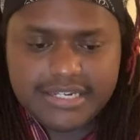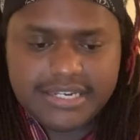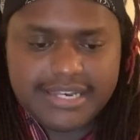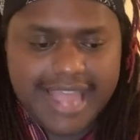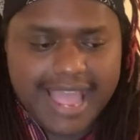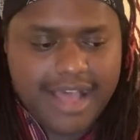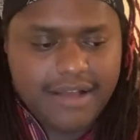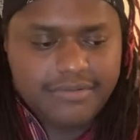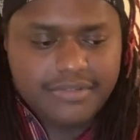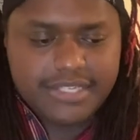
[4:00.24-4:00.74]

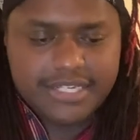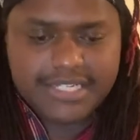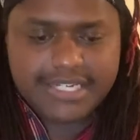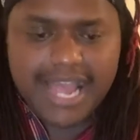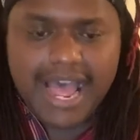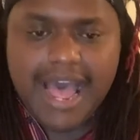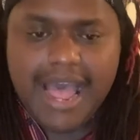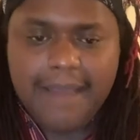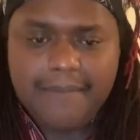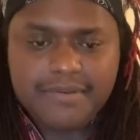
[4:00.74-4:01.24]
now's the
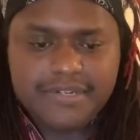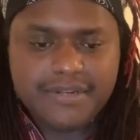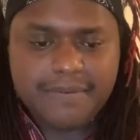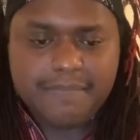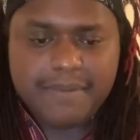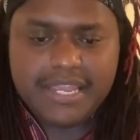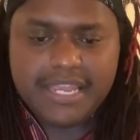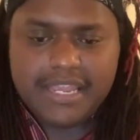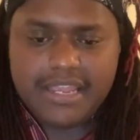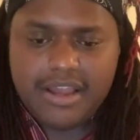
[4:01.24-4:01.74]
time to
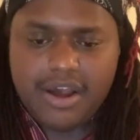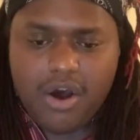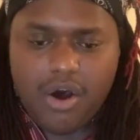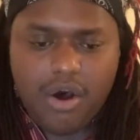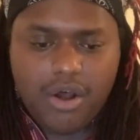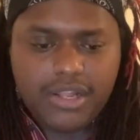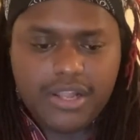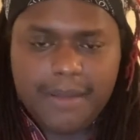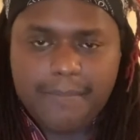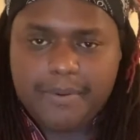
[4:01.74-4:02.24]
be
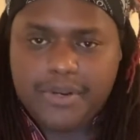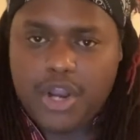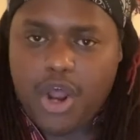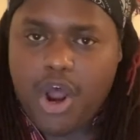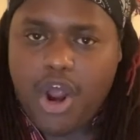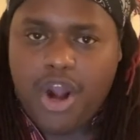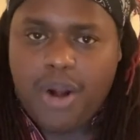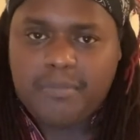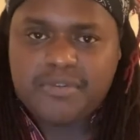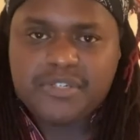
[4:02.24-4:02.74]
all up in
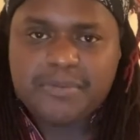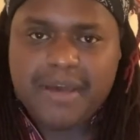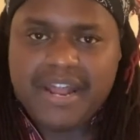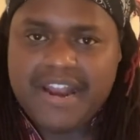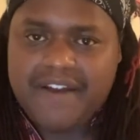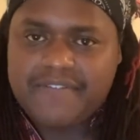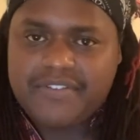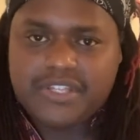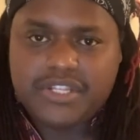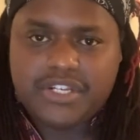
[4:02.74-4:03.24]
arms about
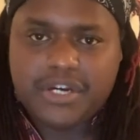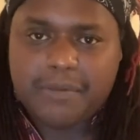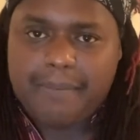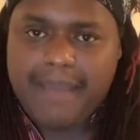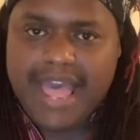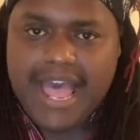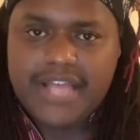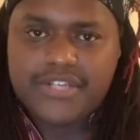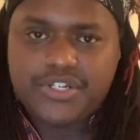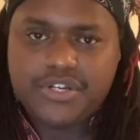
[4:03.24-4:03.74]
everything you're
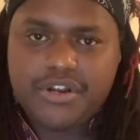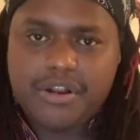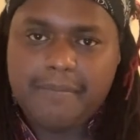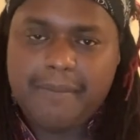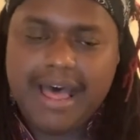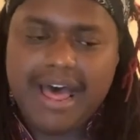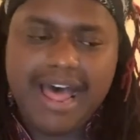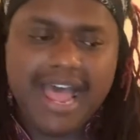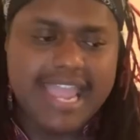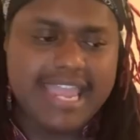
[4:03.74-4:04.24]
passionate
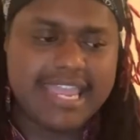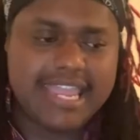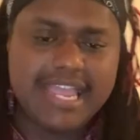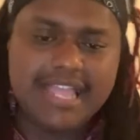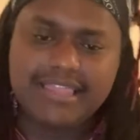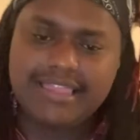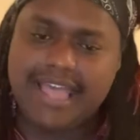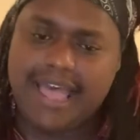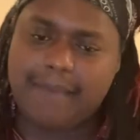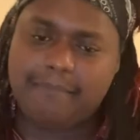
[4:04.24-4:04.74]
about. I
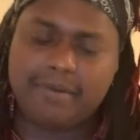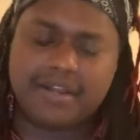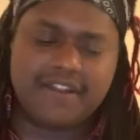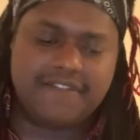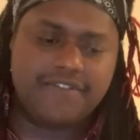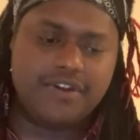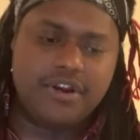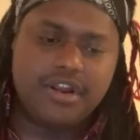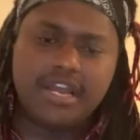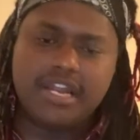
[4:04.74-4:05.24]
get that. But
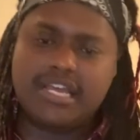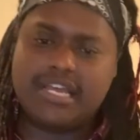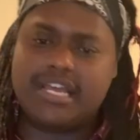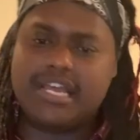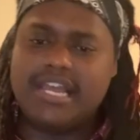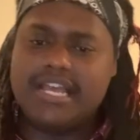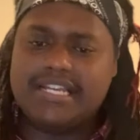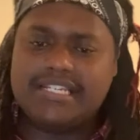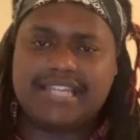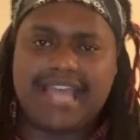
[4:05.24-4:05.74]
if you're going
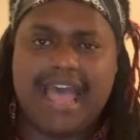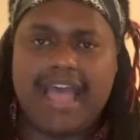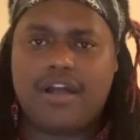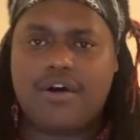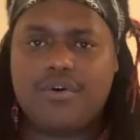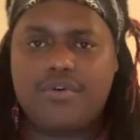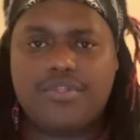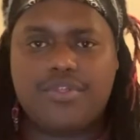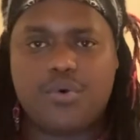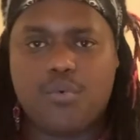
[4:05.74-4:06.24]
to
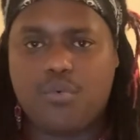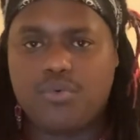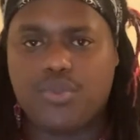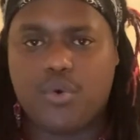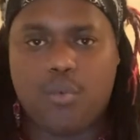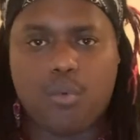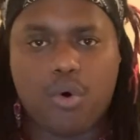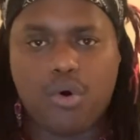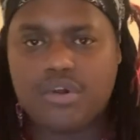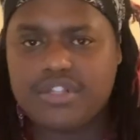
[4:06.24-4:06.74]
tackle the,
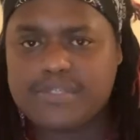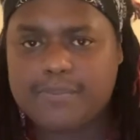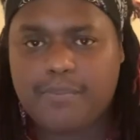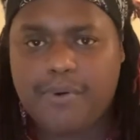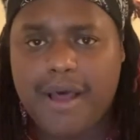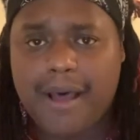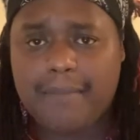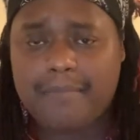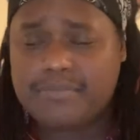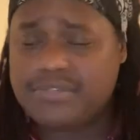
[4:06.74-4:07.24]
the world's
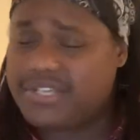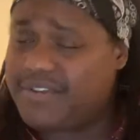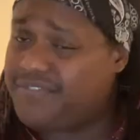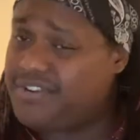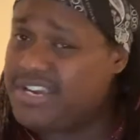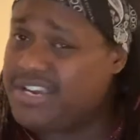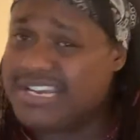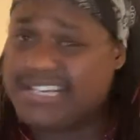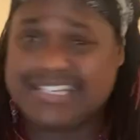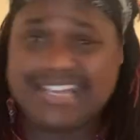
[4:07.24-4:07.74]
problems, if
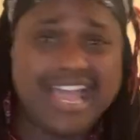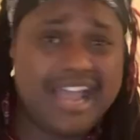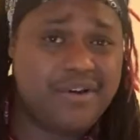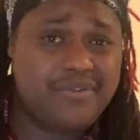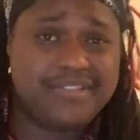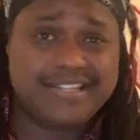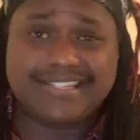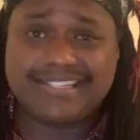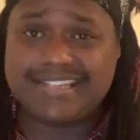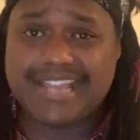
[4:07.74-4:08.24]
you're going to
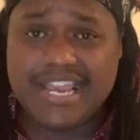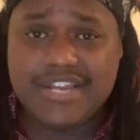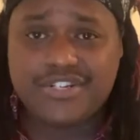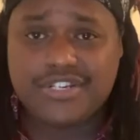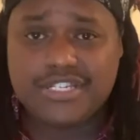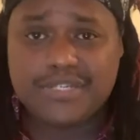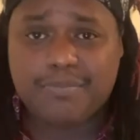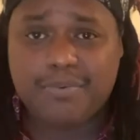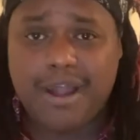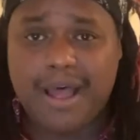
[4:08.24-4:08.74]
tackle this
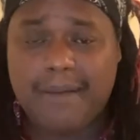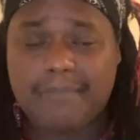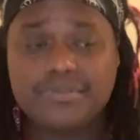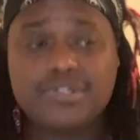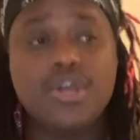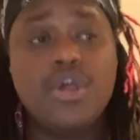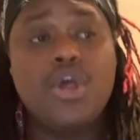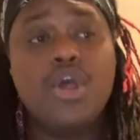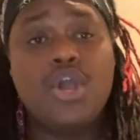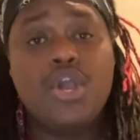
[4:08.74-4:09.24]
nation's
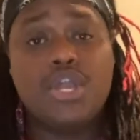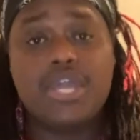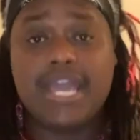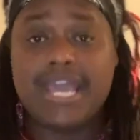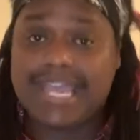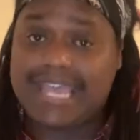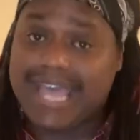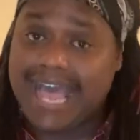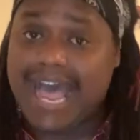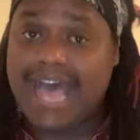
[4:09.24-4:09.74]
problems,
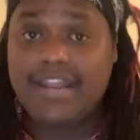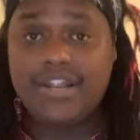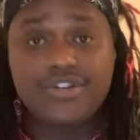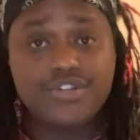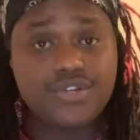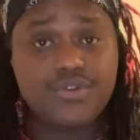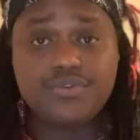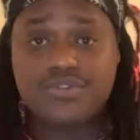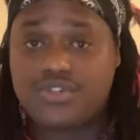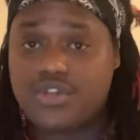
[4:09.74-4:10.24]
you got to
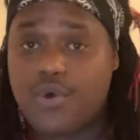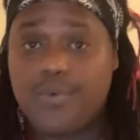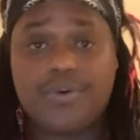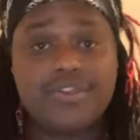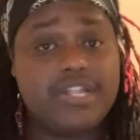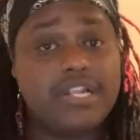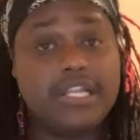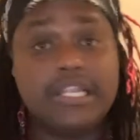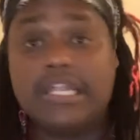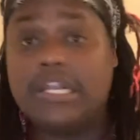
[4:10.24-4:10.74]
do so
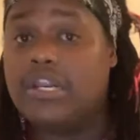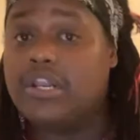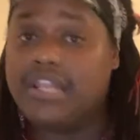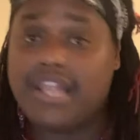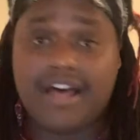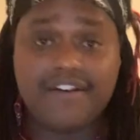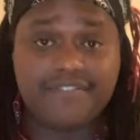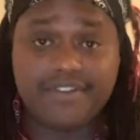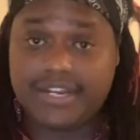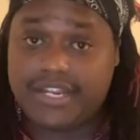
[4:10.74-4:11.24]
with a little
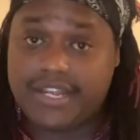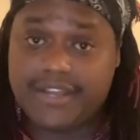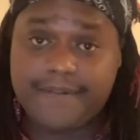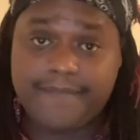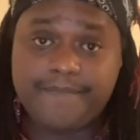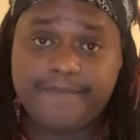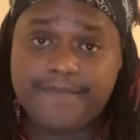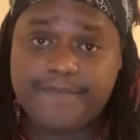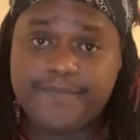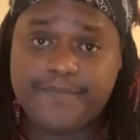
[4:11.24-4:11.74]
love in you.
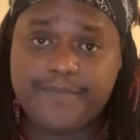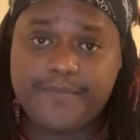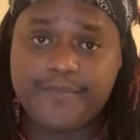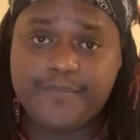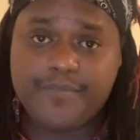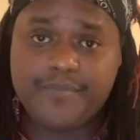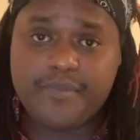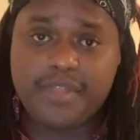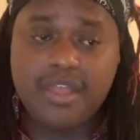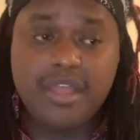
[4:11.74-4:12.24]

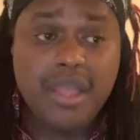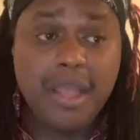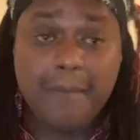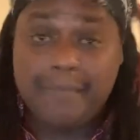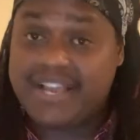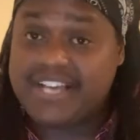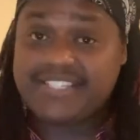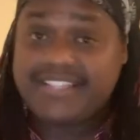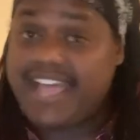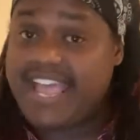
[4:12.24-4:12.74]

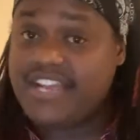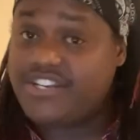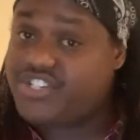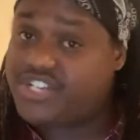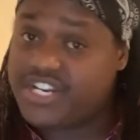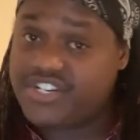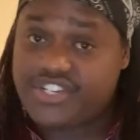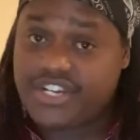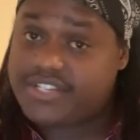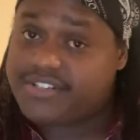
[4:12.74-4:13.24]
Because the hate
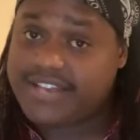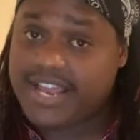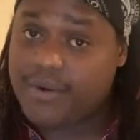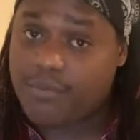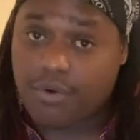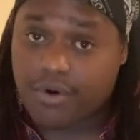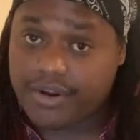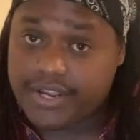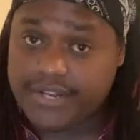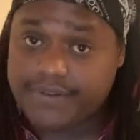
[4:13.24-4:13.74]
shit just ain't
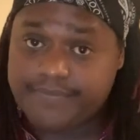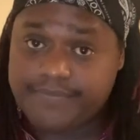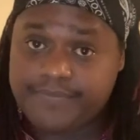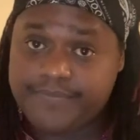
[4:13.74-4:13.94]
working.